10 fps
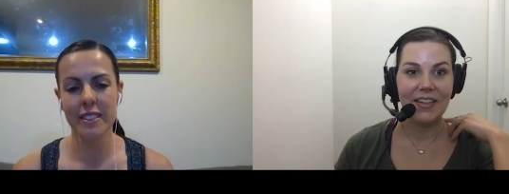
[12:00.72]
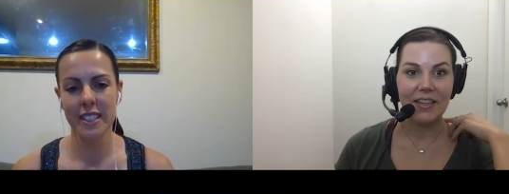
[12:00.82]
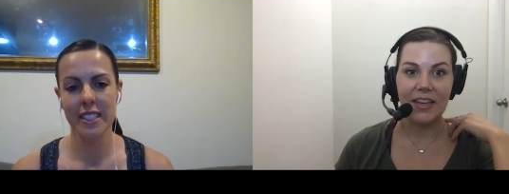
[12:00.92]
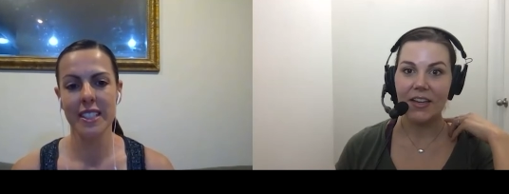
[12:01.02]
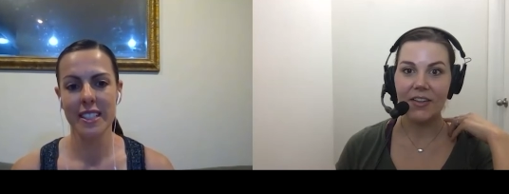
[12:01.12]

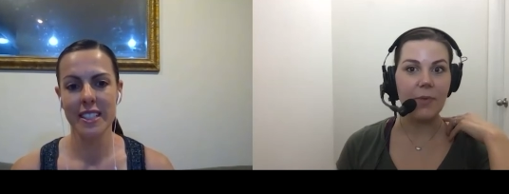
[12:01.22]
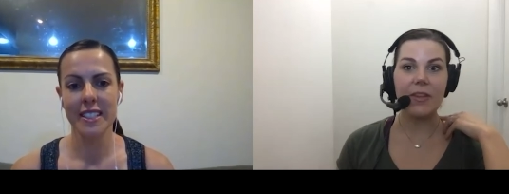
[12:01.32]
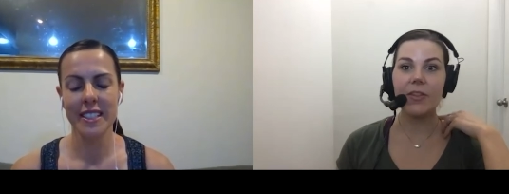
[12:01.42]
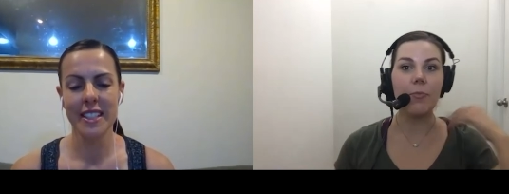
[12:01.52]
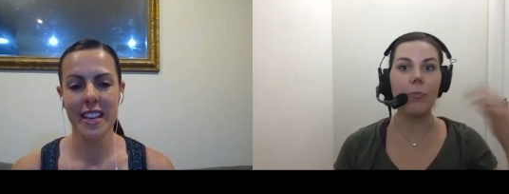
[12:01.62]
Speaker 1: Yeah. I
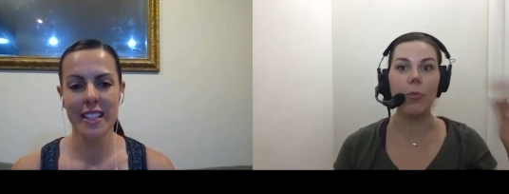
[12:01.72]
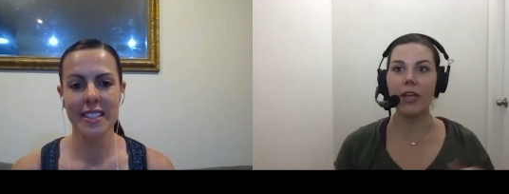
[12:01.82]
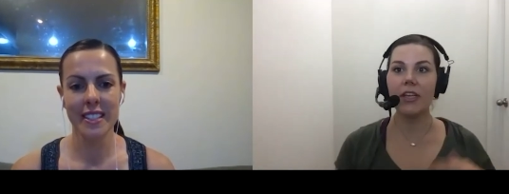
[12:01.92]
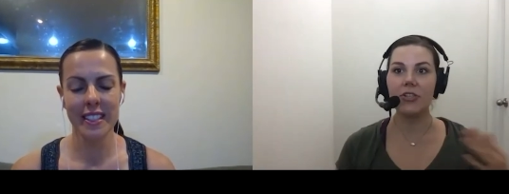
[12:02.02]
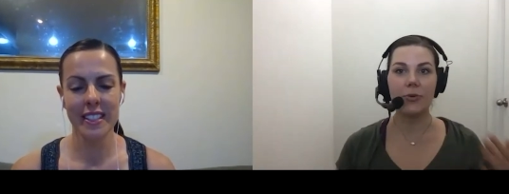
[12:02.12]
mean, the more
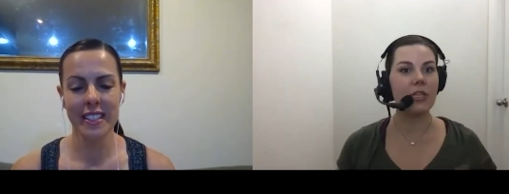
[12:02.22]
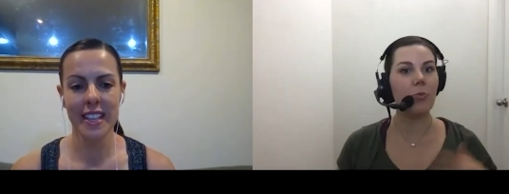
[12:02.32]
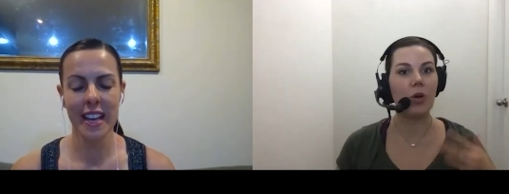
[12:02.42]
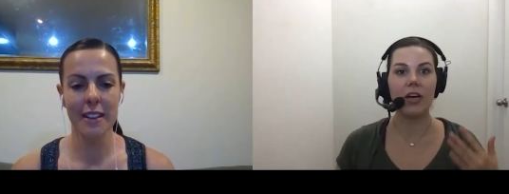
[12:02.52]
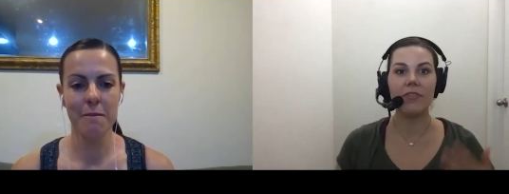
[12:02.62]
you do it, the
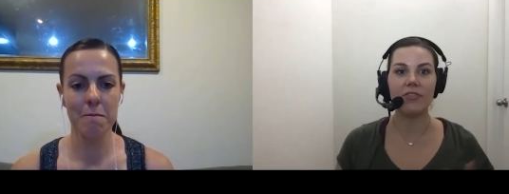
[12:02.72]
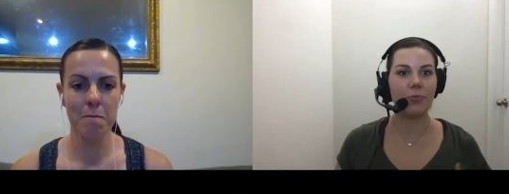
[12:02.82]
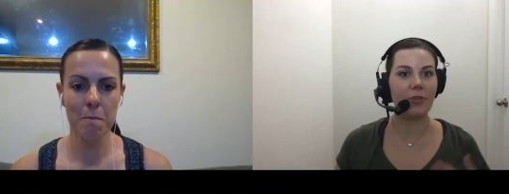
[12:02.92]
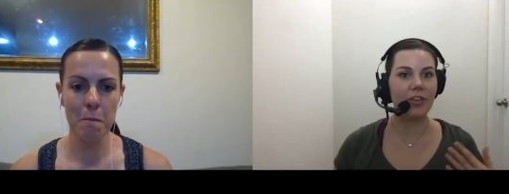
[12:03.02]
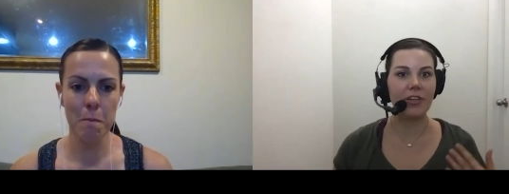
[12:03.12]
more
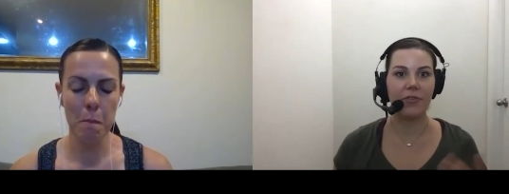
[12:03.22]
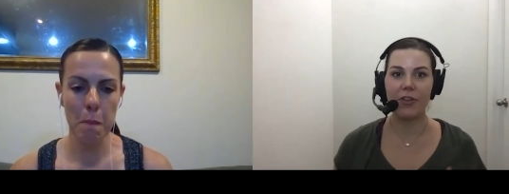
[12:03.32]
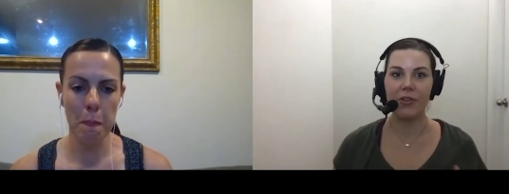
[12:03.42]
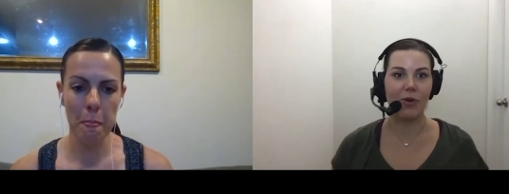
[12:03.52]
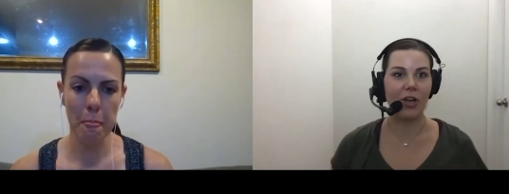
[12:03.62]
comfortable you're going to
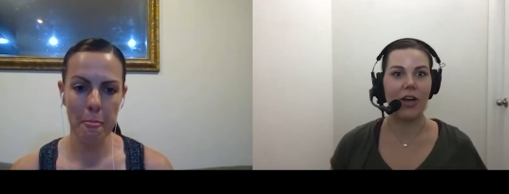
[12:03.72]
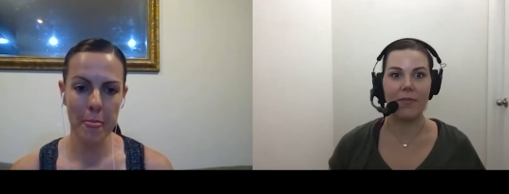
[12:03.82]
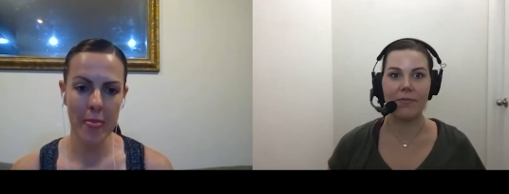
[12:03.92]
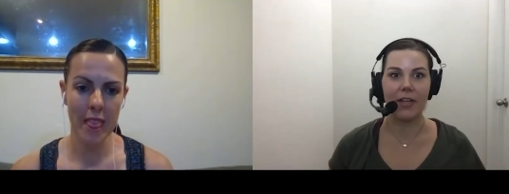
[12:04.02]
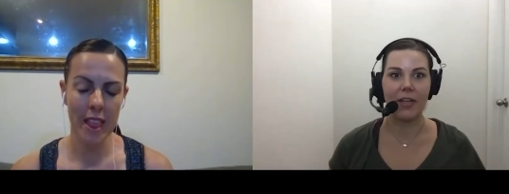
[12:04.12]
feel, the more
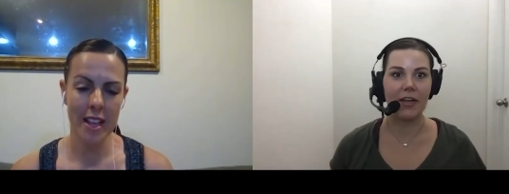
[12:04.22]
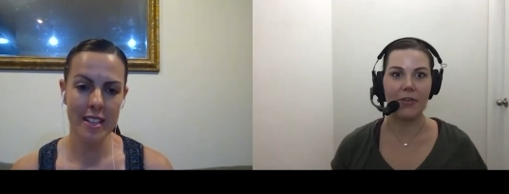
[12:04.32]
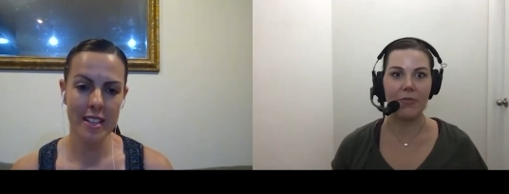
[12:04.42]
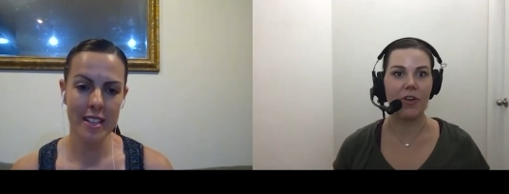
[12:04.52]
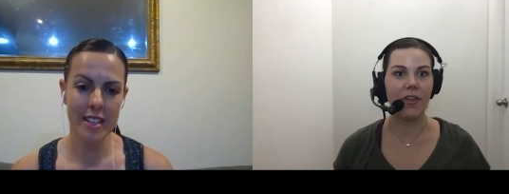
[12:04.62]
confident you're going
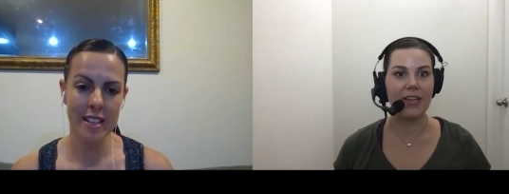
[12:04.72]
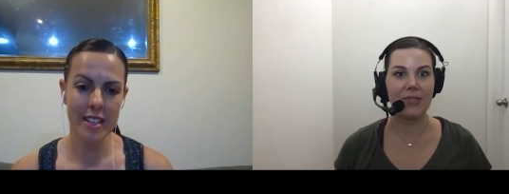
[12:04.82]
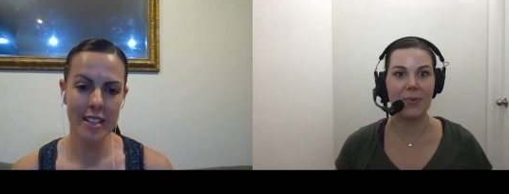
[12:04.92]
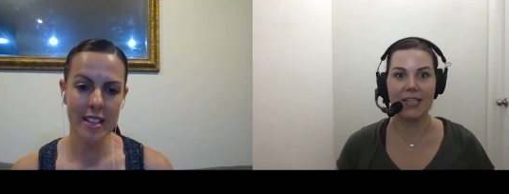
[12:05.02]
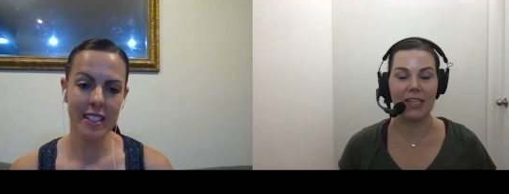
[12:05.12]
to feel.
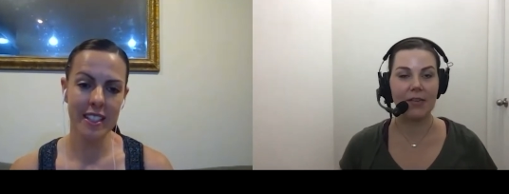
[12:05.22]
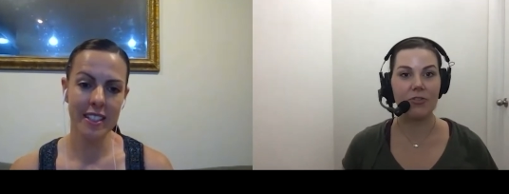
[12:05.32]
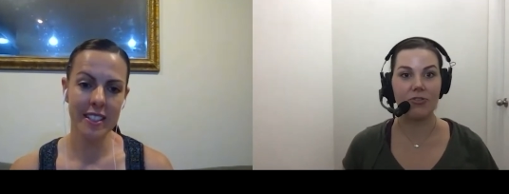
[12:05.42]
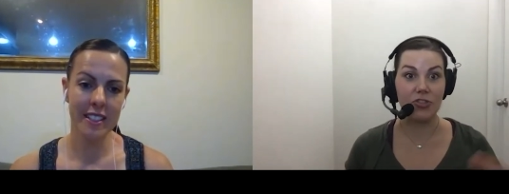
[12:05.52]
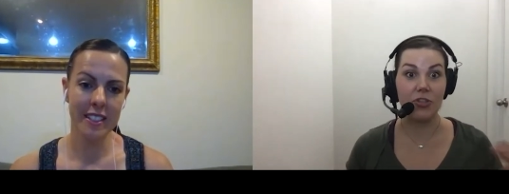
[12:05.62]
That's why I tell
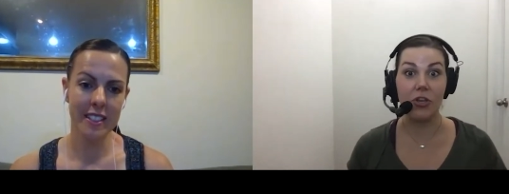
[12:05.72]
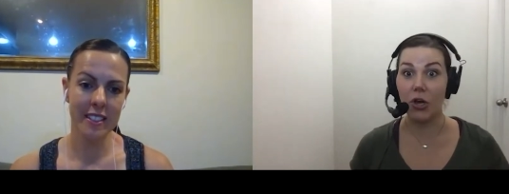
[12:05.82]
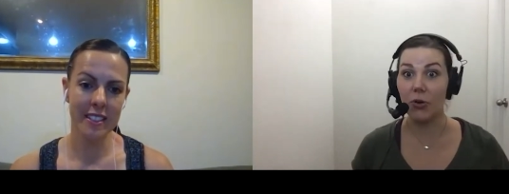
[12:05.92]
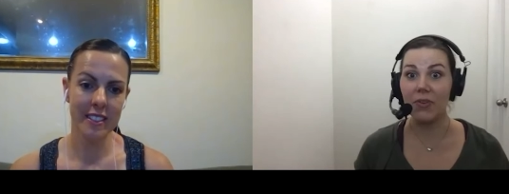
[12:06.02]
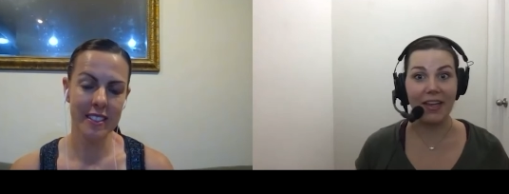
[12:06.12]
everyone just
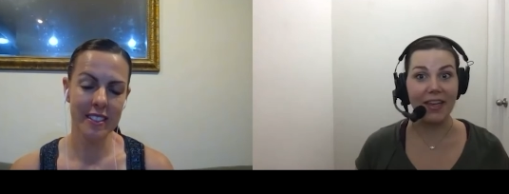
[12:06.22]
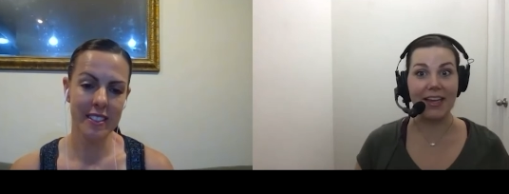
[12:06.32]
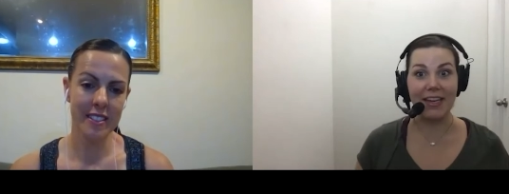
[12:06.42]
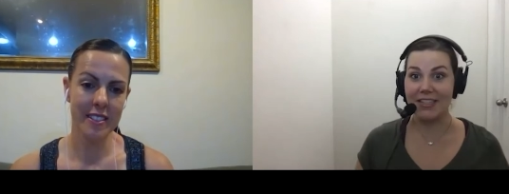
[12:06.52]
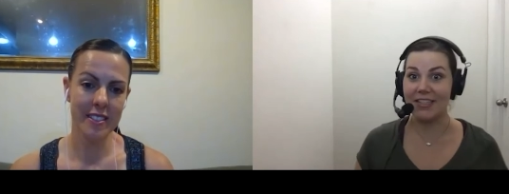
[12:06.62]
go, like,
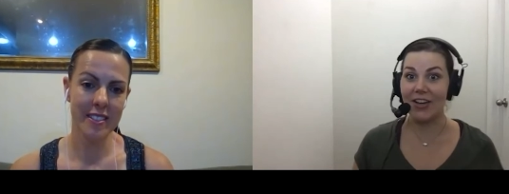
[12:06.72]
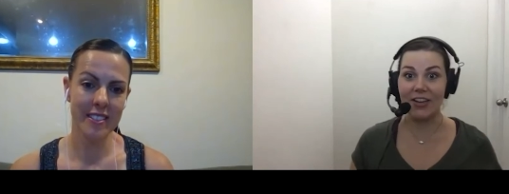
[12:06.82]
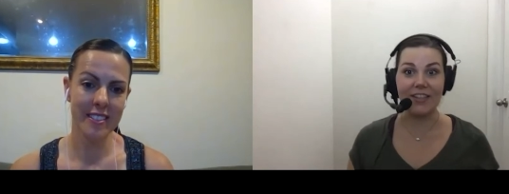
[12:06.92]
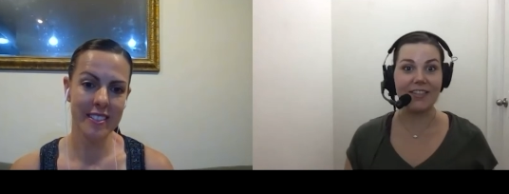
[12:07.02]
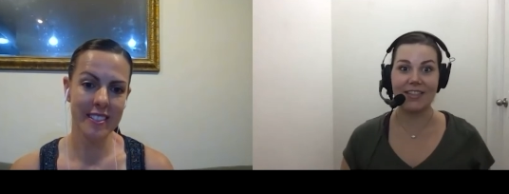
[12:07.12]
get it
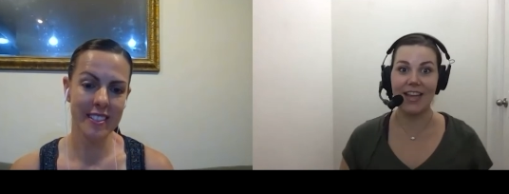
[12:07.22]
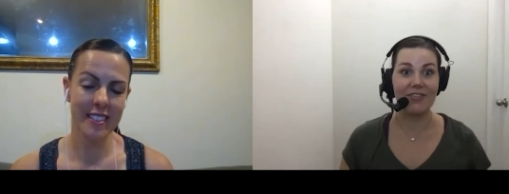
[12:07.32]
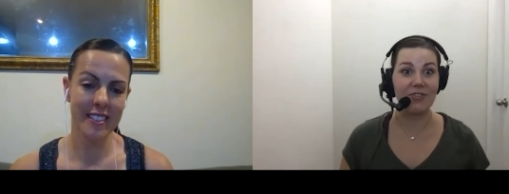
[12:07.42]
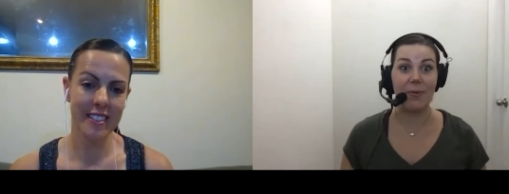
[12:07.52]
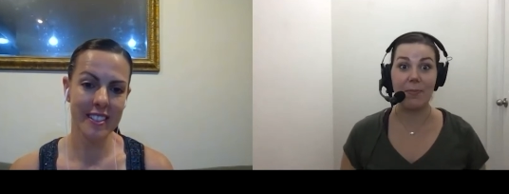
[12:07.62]
done. It doesn't
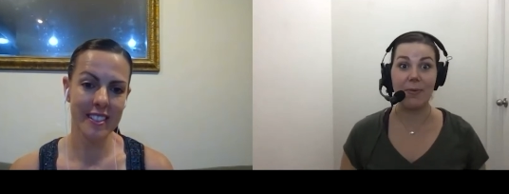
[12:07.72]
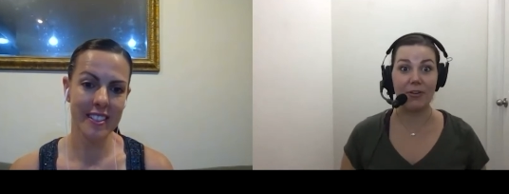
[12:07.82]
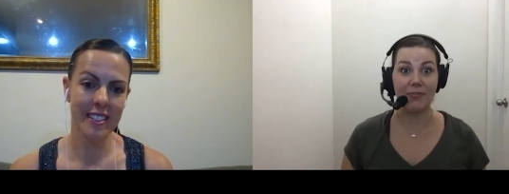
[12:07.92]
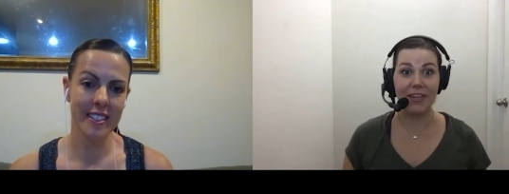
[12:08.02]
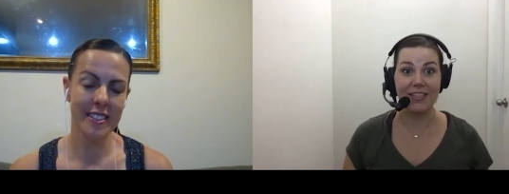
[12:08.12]
have to be
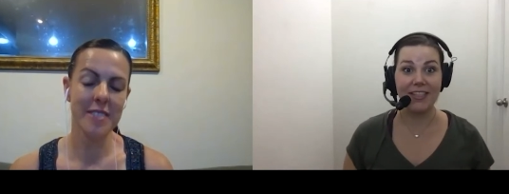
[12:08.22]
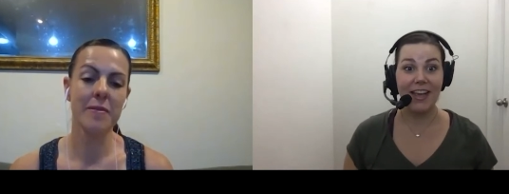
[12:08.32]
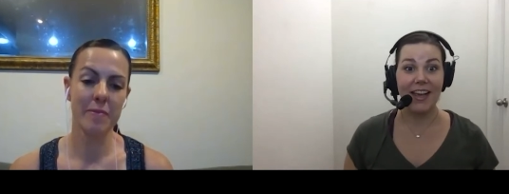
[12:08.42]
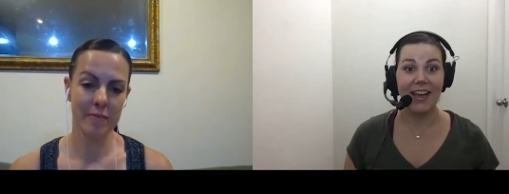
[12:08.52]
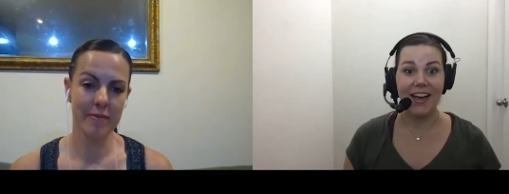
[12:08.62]
perfect.
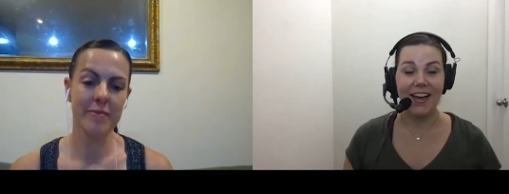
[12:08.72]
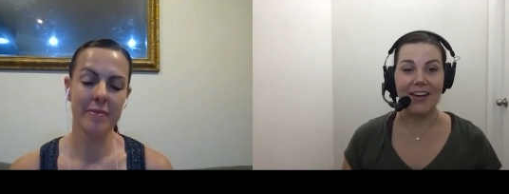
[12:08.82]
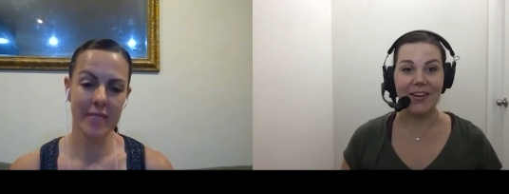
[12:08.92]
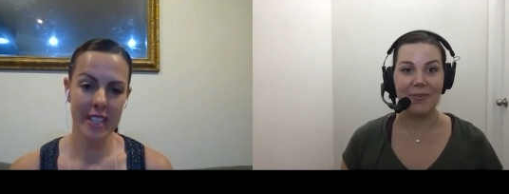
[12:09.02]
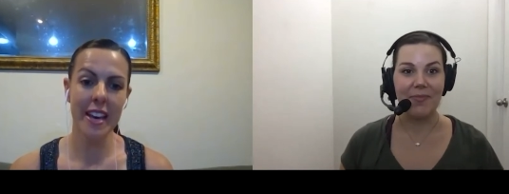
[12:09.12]
Um, yeah.